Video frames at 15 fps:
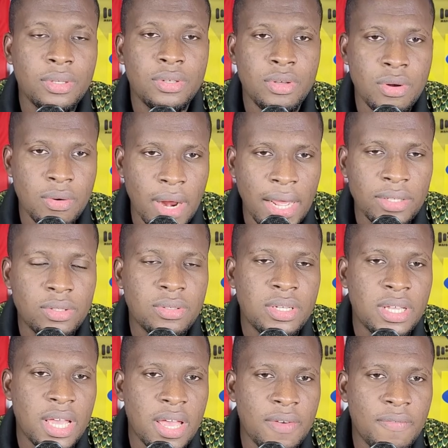you write to
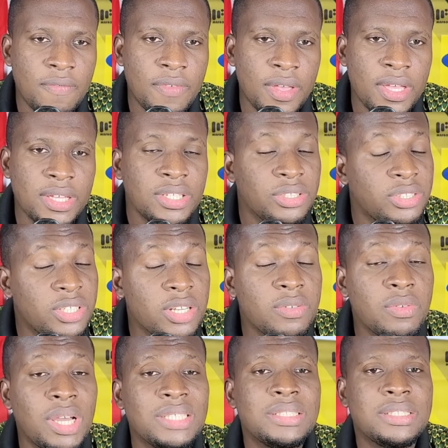the FA
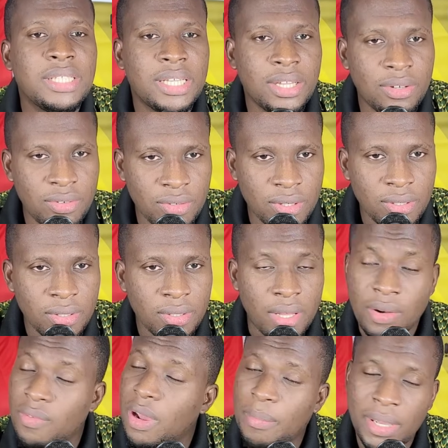General Secretary,
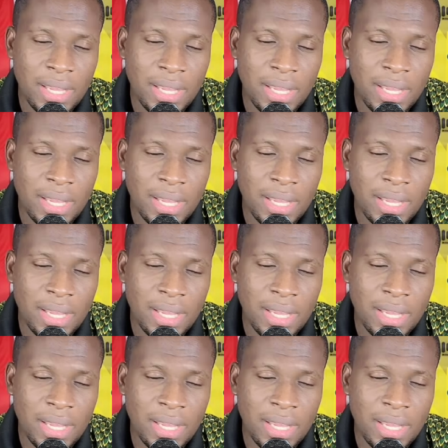and